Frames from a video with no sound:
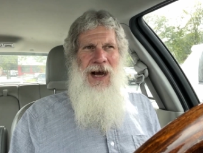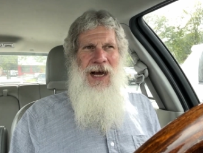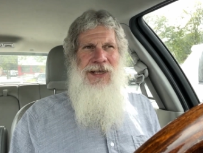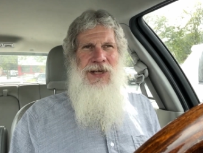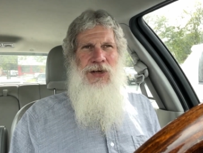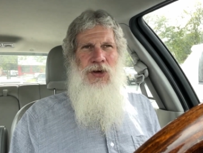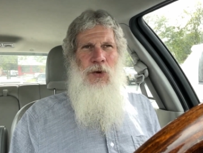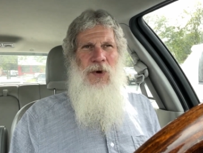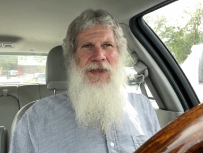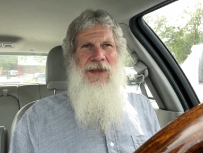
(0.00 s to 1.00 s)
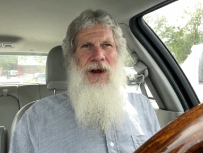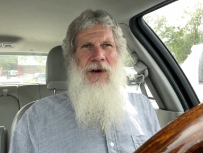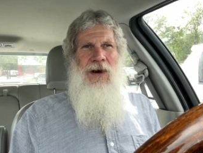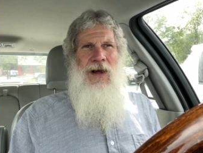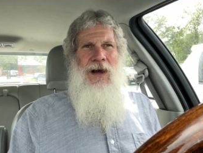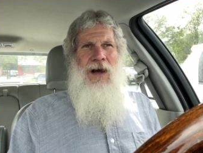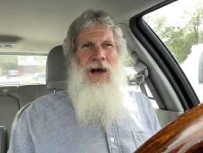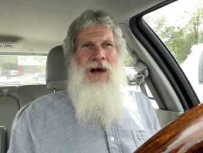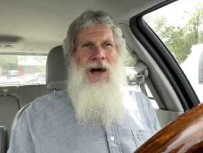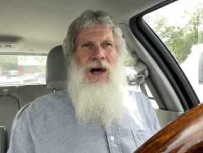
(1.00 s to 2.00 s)
I didn't go in there.
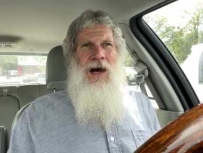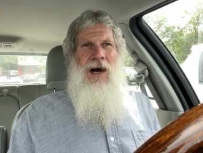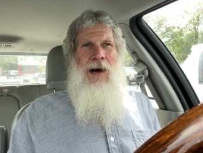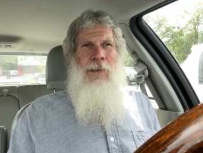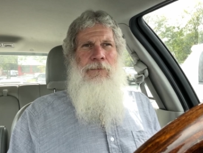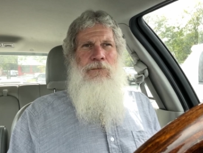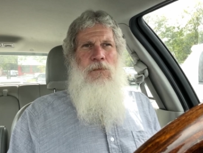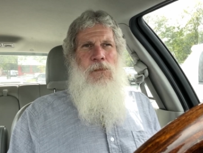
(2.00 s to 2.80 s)
Um,